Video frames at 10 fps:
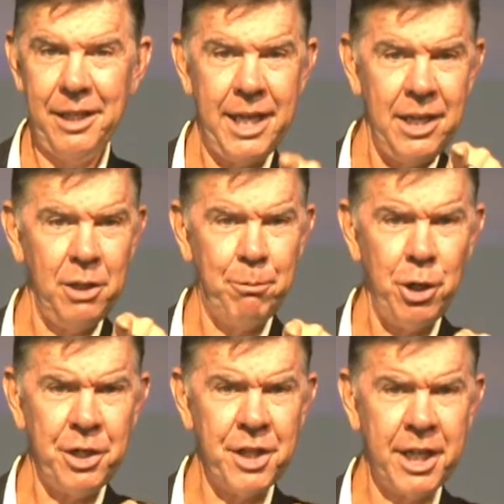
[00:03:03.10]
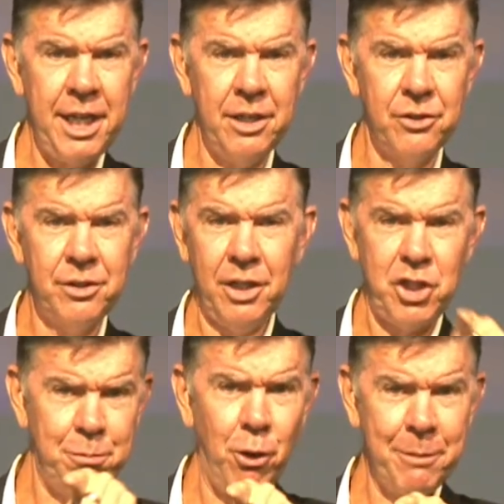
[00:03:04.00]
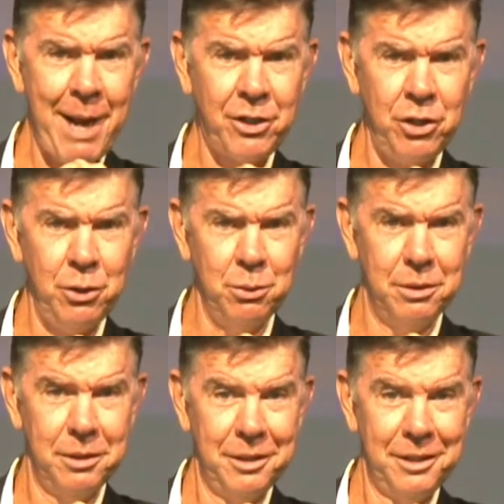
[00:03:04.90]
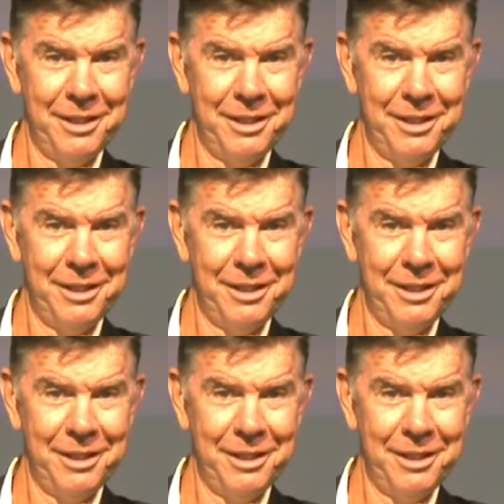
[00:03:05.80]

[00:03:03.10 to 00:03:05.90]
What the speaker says: The kid, you're pointing to the kids. No, she's pointing back to you.